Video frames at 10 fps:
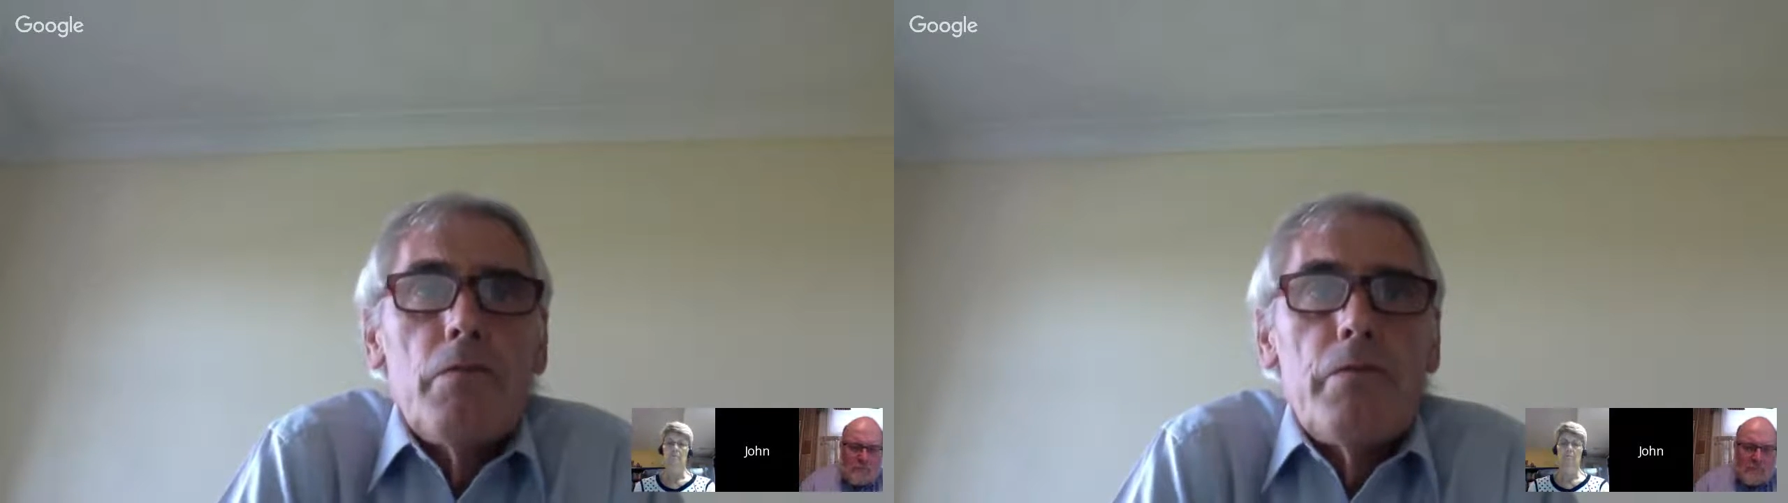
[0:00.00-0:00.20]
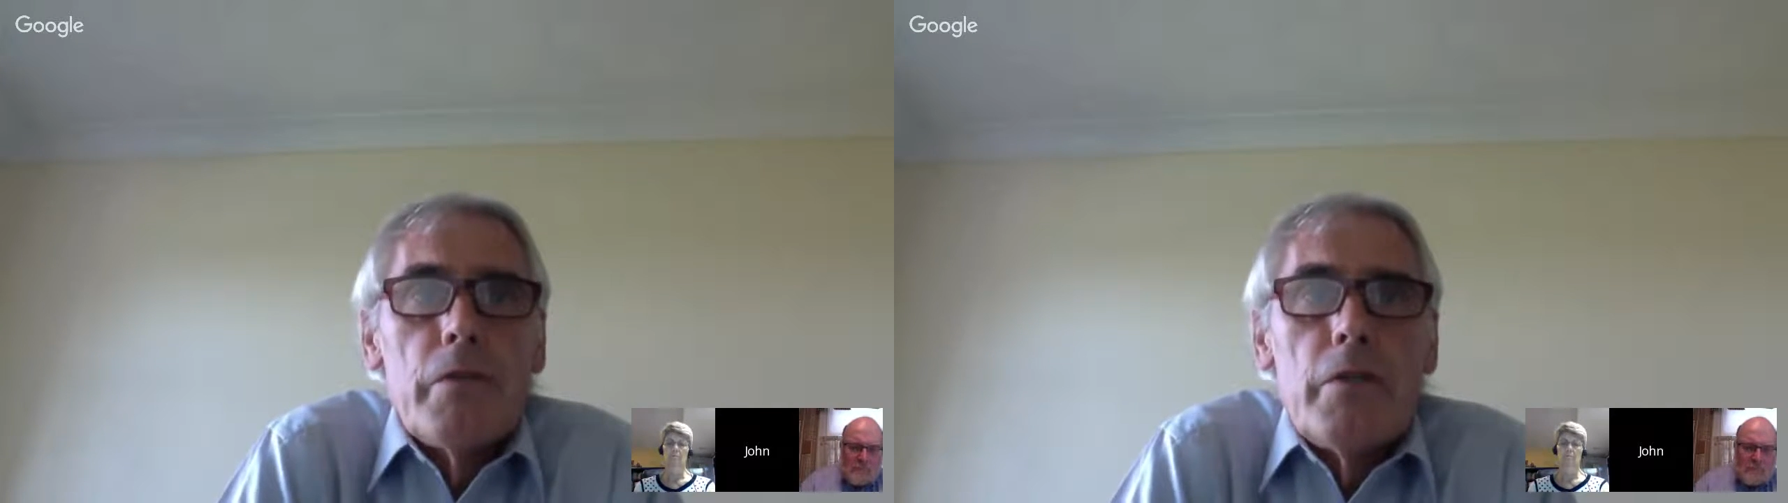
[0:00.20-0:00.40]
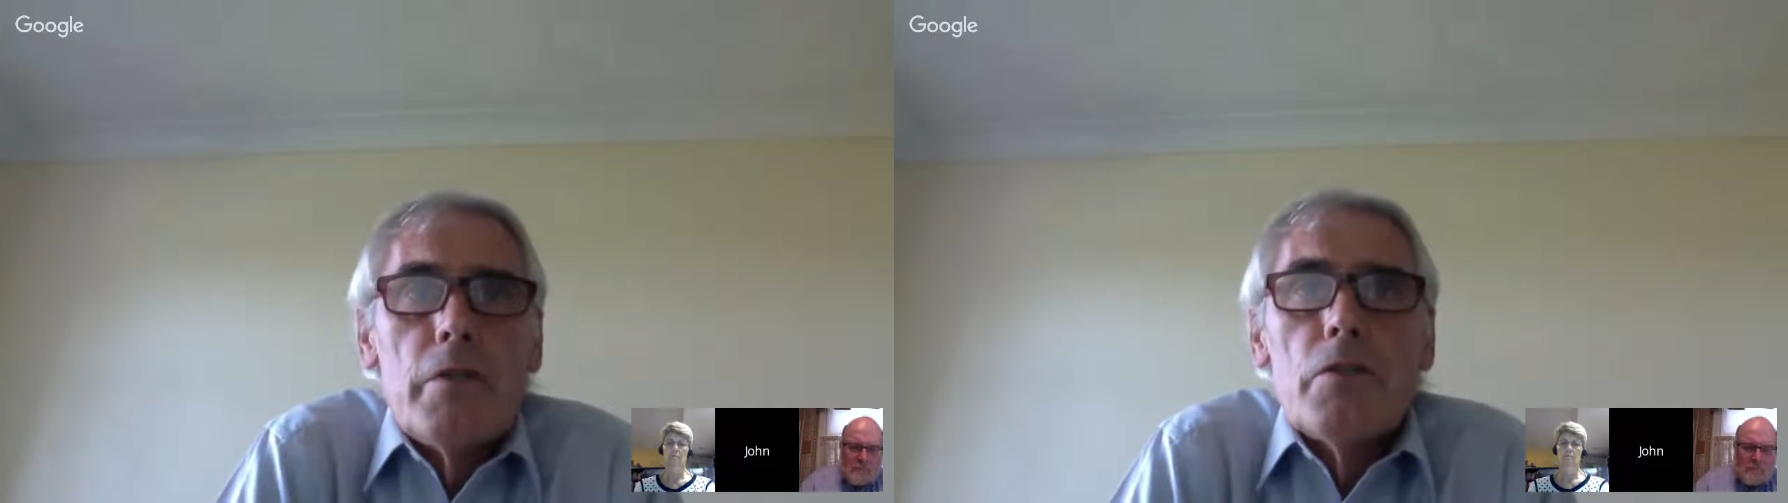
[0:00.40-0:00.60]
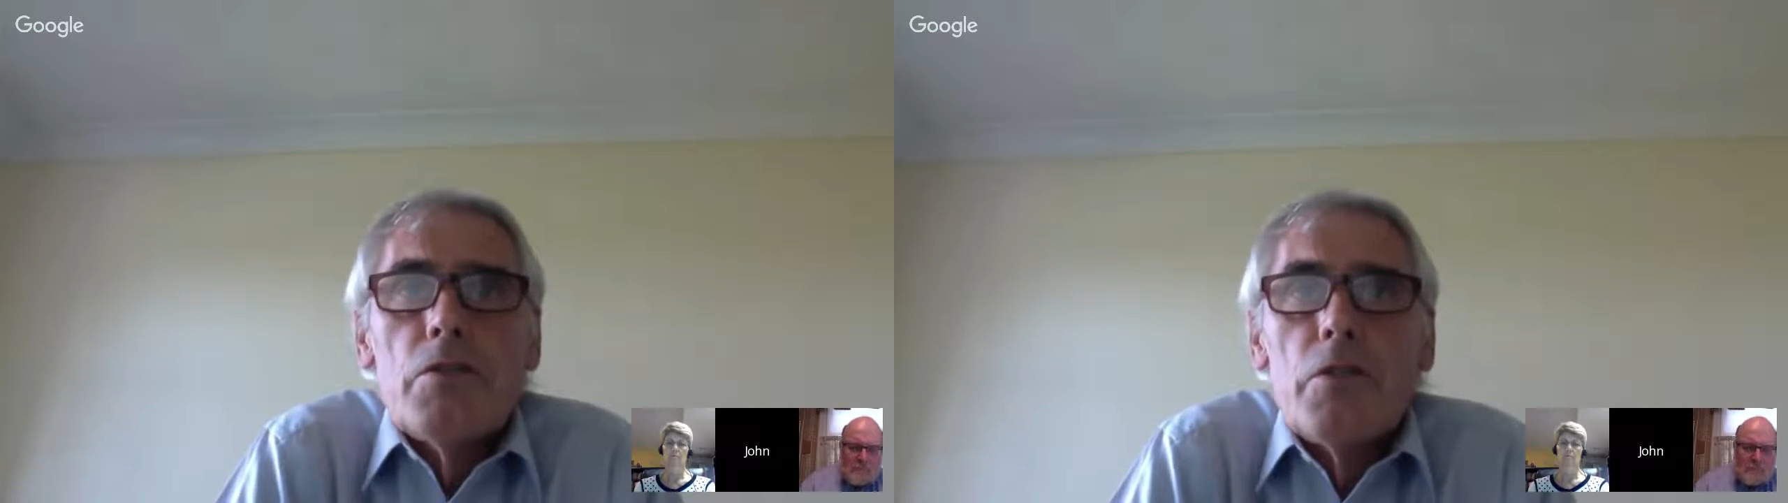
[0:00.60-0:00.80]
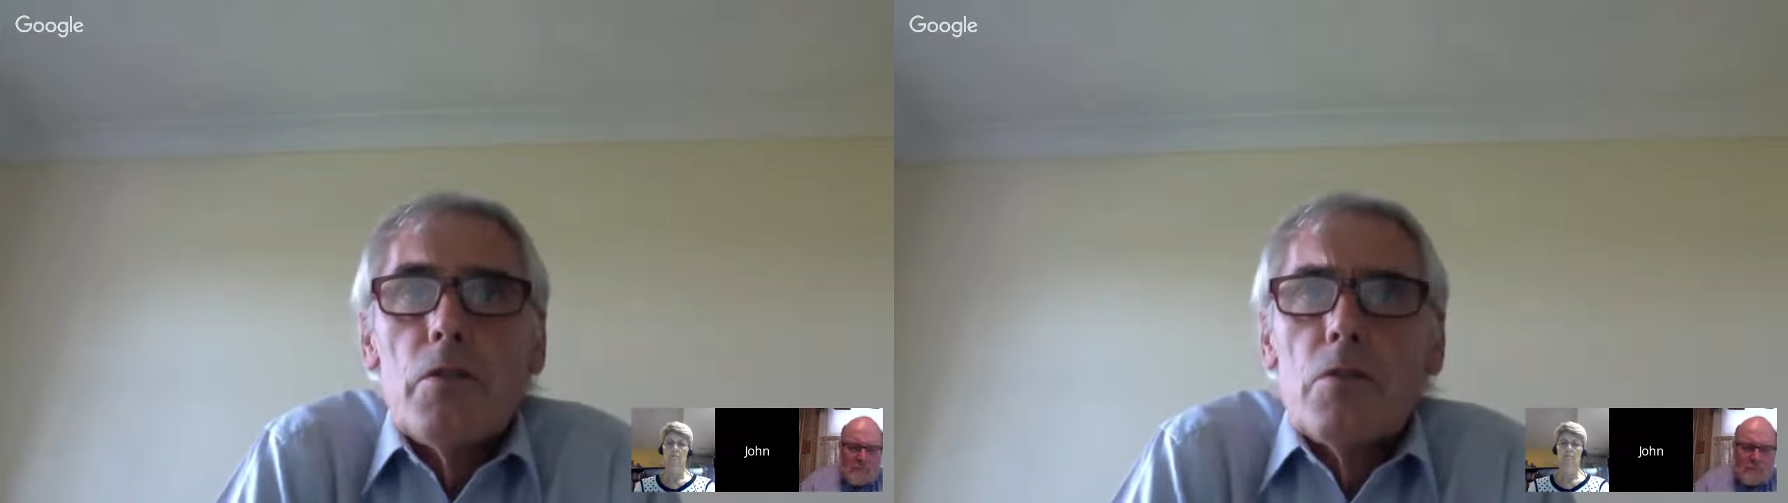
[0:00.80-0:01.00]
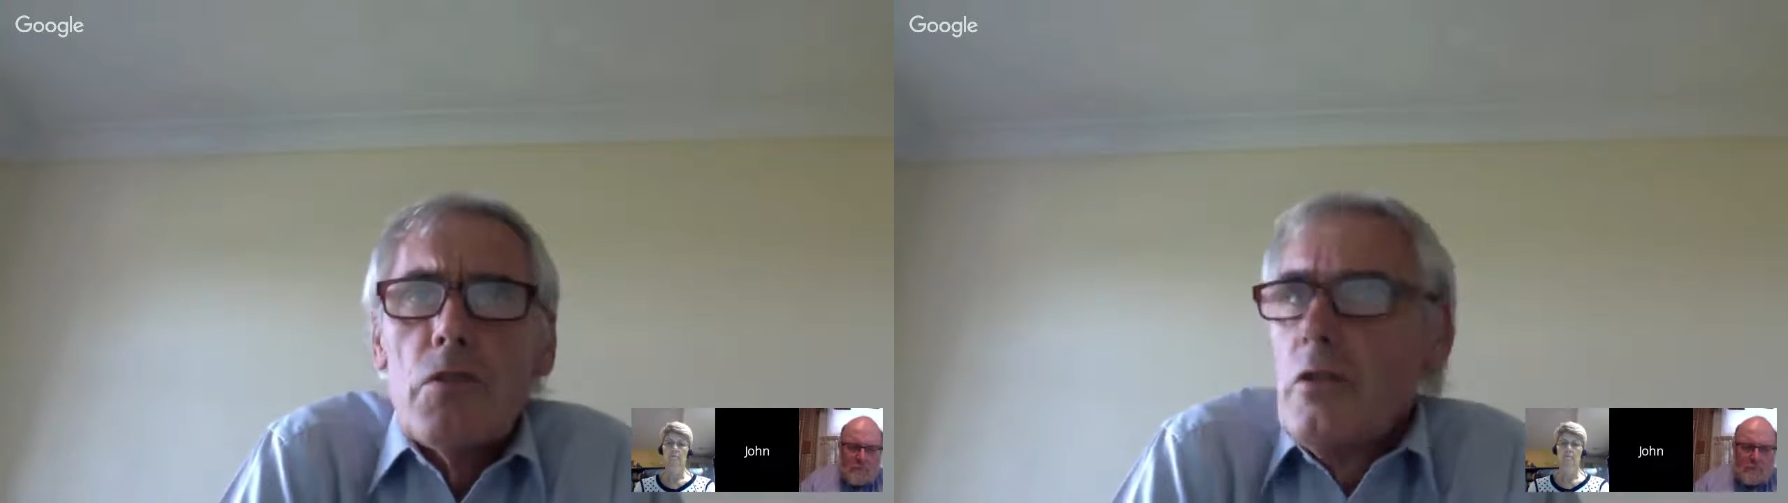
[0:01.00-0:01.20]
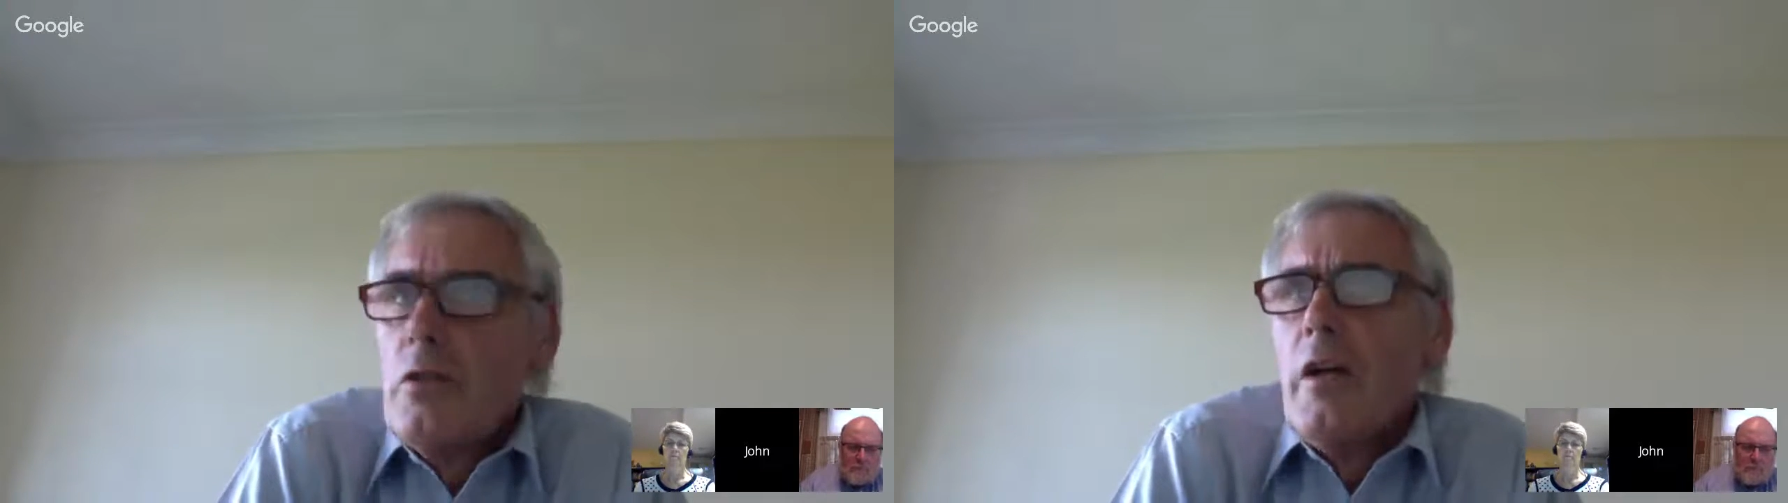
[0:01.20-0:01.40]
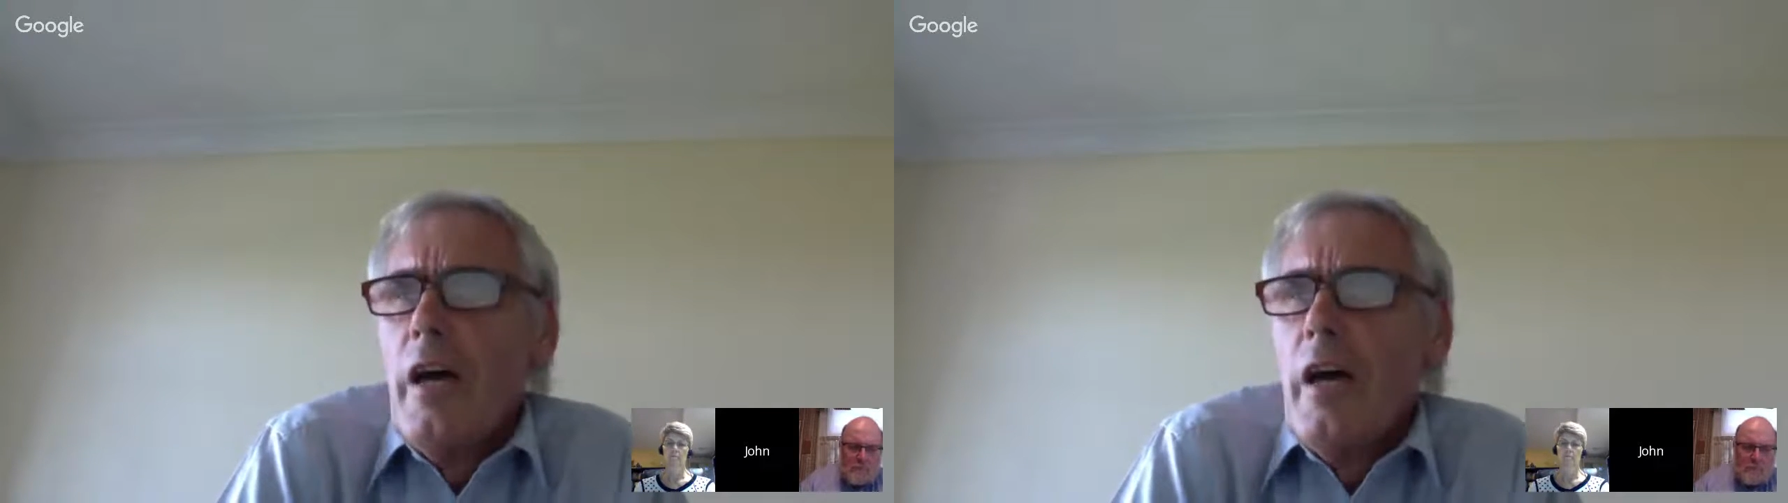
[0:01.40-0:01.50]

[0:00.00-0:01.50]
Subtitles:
for the younger children,